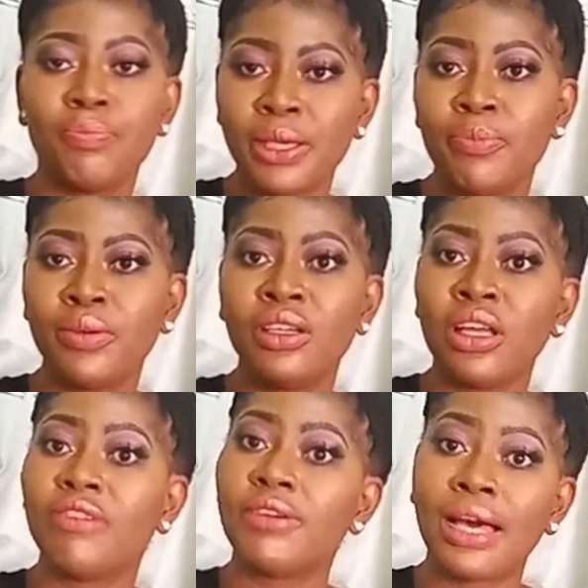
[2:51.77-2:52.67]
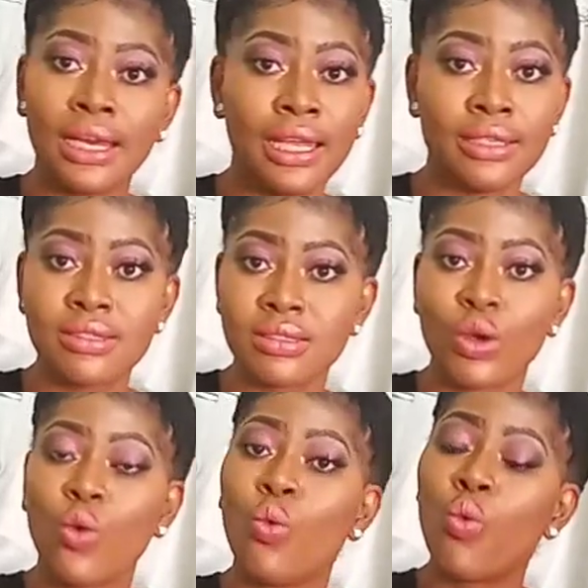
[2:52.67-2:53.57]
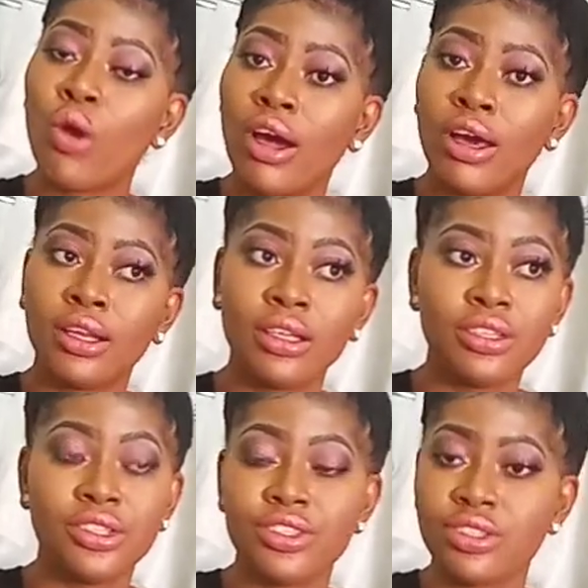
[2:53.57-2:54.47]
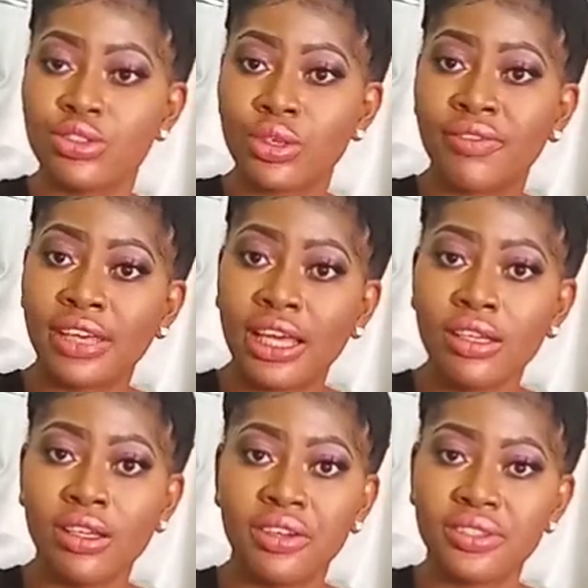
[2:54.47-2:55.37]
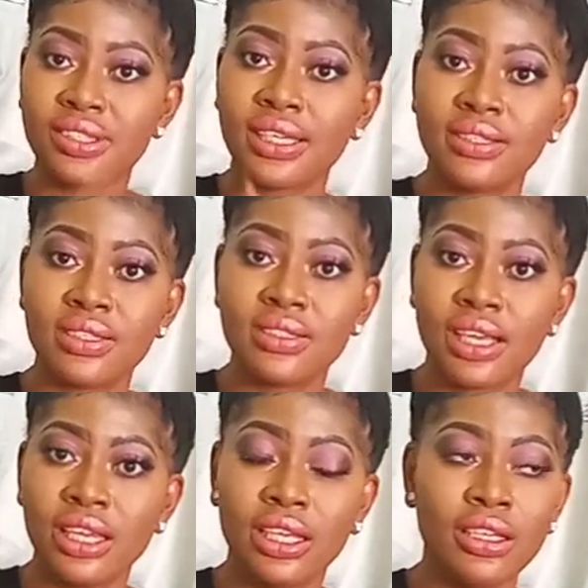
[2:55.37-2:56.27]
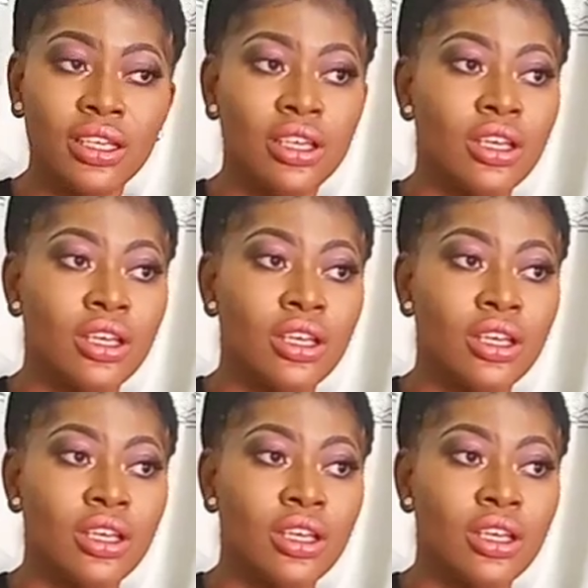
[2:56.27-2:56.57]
people love Alex one, she's jovial, she's entertaining,